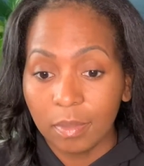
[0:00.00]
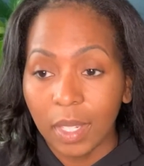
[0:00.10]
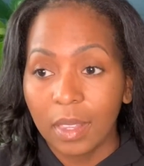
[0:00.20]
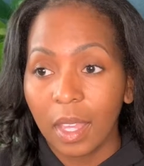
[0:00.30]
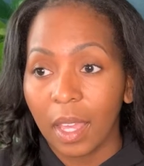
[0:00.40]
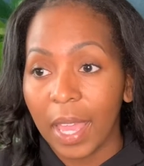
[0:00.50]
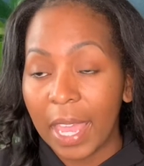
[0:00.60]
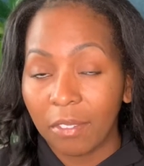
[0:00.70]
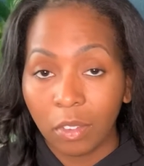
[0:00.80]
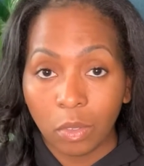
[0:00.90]
the
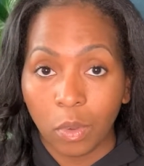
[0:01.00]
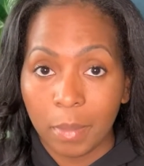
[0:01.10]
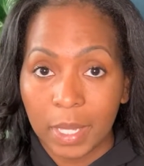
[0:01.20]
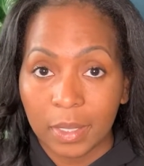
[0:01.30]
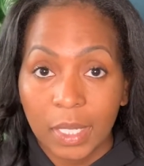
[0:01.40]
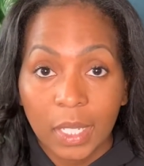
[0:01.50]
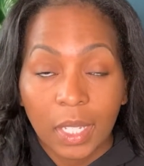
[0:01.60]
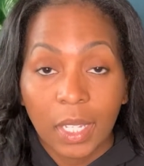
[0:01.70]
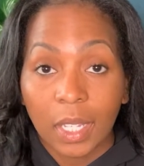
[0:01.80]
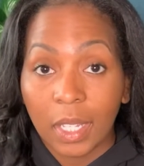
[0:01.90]
handful of women
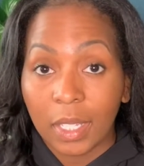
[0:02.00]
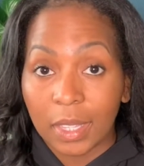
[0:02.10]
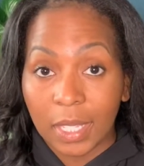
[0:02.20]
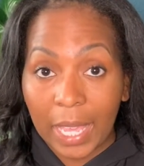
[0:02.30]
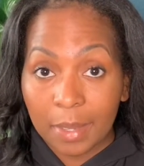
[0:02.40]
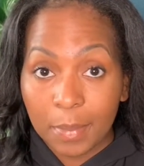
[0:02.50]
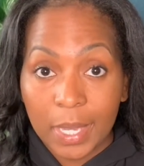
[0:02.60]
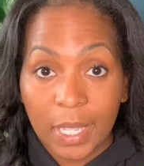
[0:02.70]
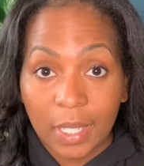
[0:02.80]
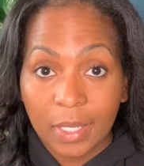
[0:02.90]
like
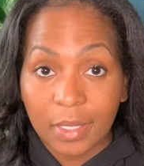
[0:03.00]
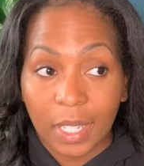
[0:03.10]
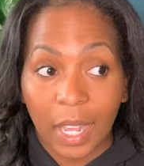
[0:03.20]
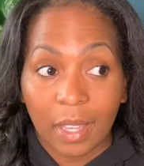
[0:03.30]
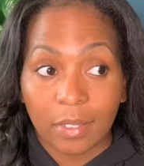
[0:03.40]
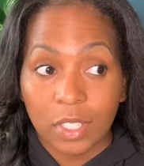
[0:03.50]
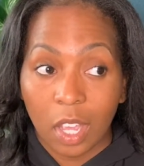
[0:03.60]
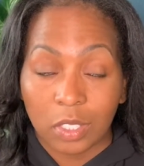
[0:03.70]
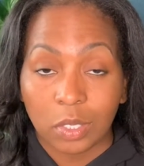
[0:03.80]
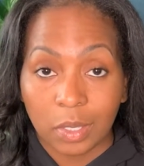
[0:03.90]
me that I have
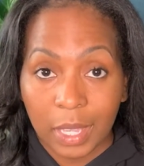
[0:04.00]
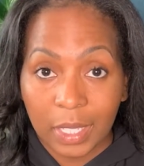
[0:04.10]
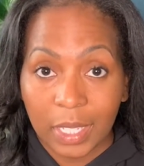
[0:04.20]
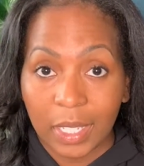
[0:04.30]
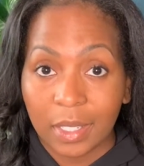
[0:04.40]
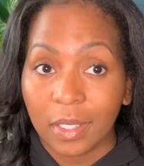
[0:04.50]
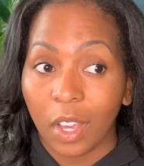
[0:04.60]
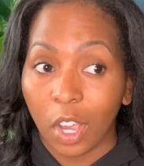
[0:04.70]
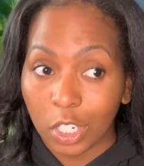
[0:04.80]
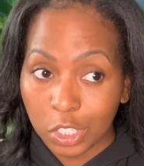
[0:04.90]
talked to lately
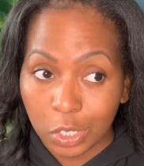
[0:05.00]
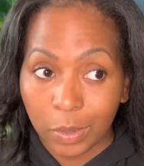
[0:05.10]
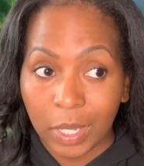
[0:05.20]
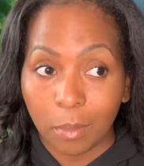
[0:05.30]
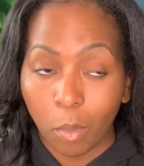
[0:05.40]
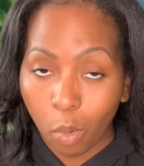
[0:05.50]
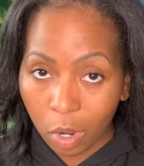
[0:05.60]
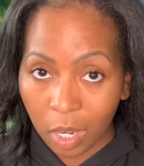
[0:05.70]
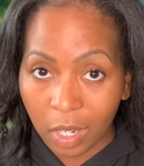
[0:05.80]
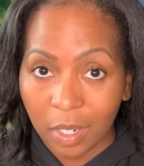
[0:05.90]
are doing
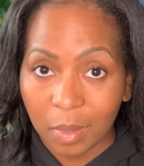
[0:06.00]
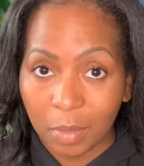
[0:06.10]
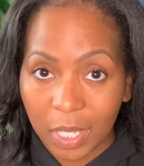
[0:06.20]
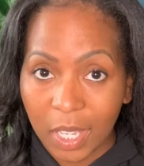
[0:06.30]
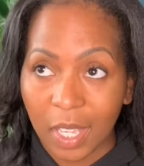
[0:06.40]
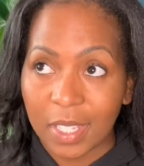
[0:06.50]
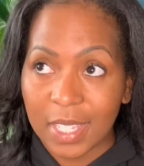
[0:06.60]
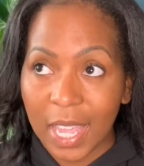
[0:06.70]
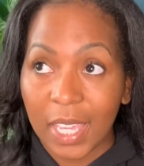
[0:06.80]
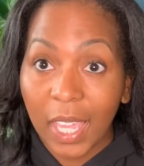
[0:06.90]
more because
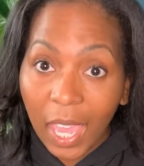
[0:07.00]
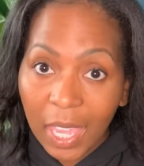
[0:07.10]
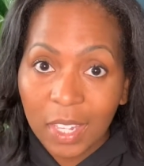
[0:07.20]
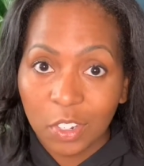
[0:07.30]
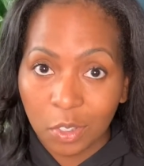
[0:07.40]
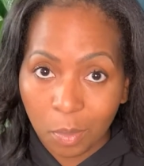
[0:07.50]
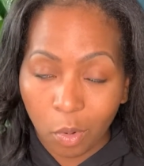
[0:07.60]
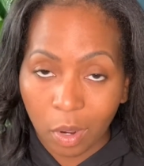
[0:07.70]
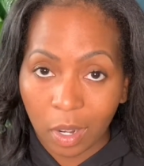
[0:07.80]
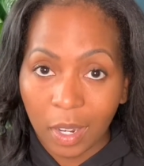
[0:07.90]
they can do
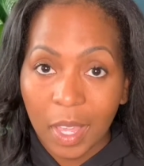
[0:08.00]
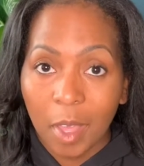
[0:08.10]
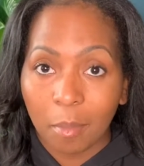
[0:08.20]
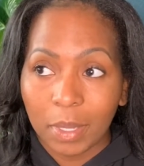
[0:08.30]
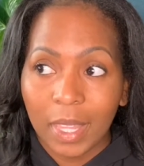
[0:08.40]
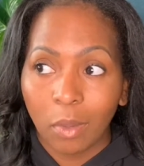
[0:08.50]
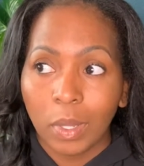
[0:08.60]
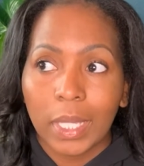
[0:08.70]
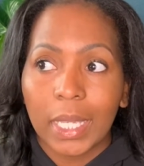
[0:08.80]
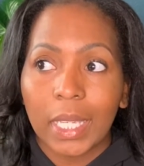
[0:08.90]
more, but they
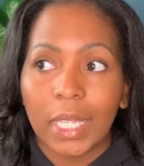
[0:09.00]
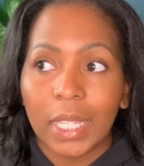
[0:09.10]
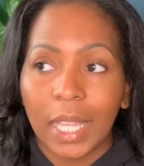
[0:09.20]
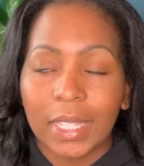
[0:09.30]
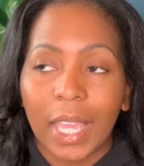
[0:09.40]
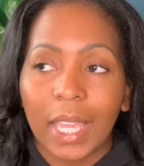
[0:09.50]
really like